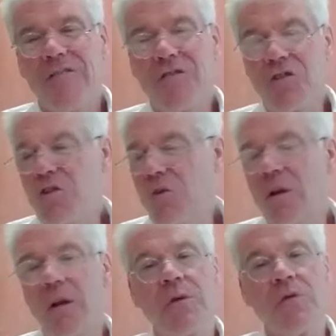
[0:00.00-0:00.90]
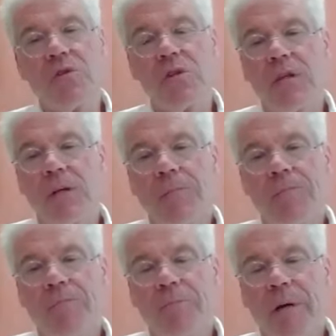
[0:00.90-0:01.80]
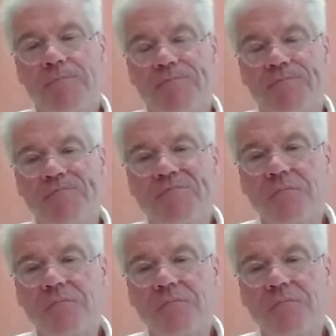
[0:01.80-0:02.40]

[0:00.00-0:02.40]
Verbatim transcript: for student loans. But